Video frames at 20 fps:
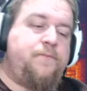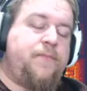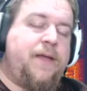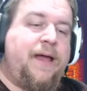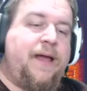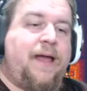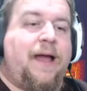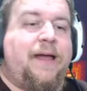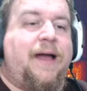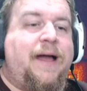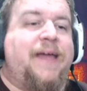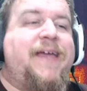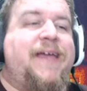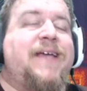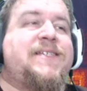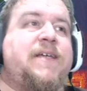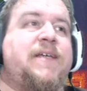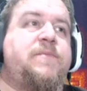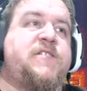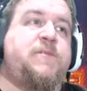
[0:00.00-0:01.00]
I
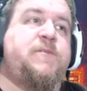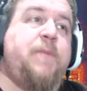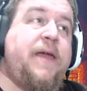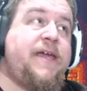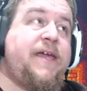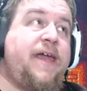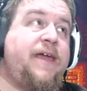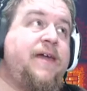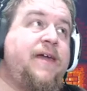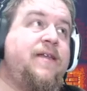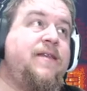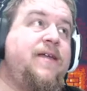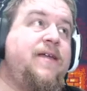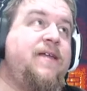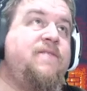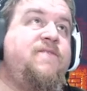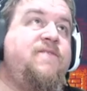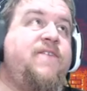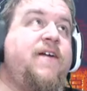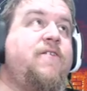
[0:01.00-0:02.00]
guess I'm speaking
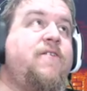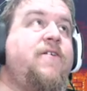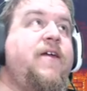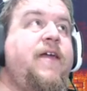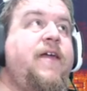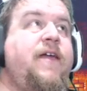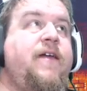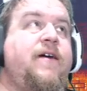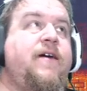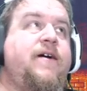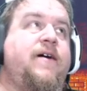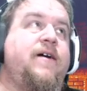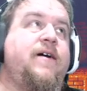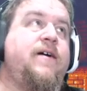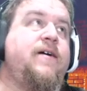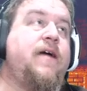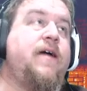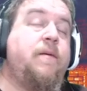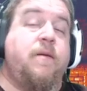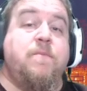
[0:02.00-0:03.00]
in very,
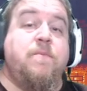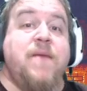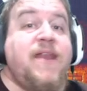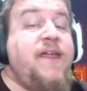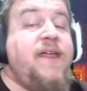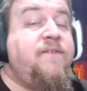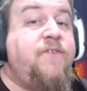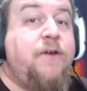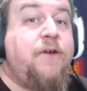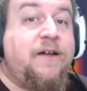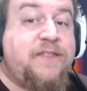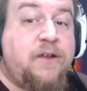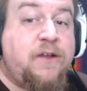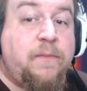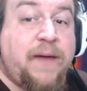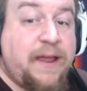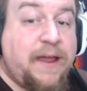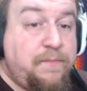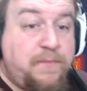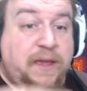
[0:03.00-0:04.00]
I mean, many of you out there
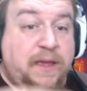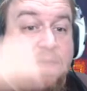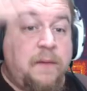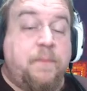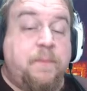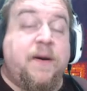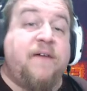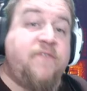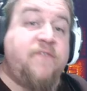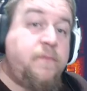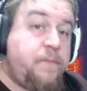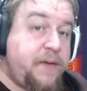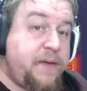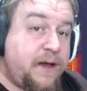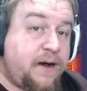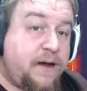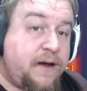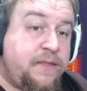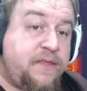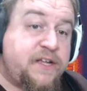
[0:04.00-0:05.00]
might be above and
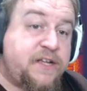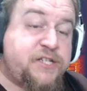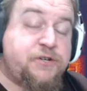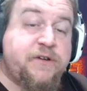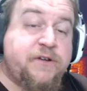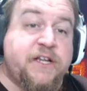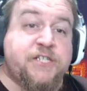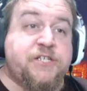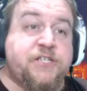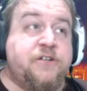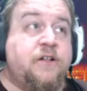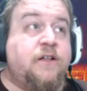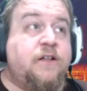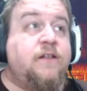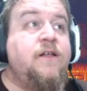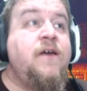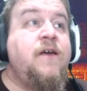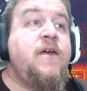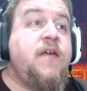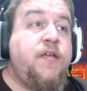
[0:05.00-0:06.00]
beyond the
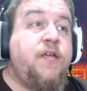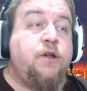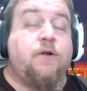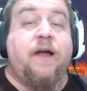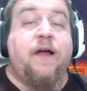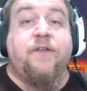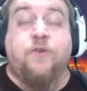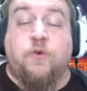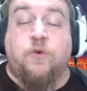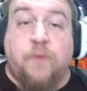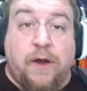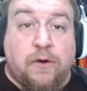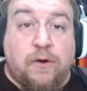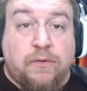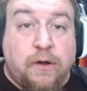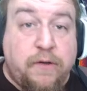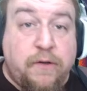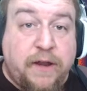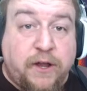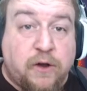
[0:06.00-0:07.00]
traditional, you're either
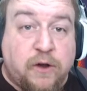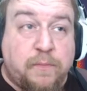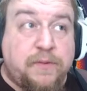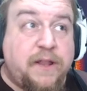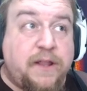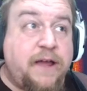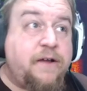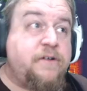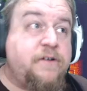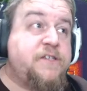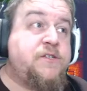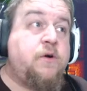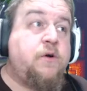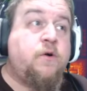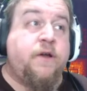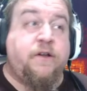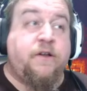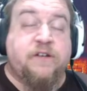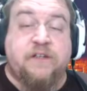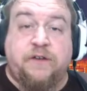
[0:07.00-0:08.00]
railroading your players
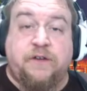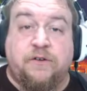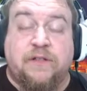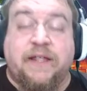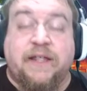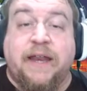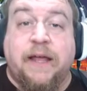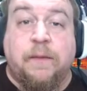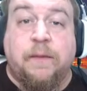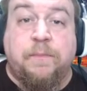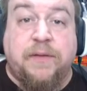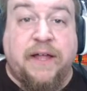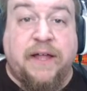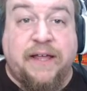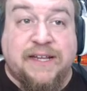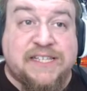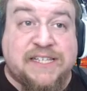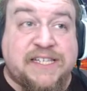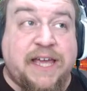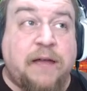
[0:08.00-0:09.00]
or you're letting them play
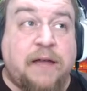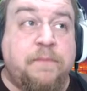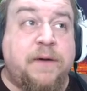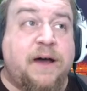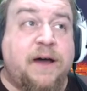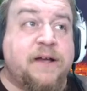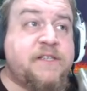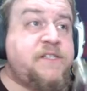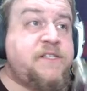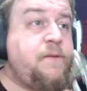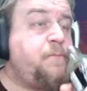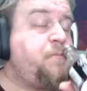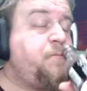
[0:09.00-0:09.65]
in a sandbox.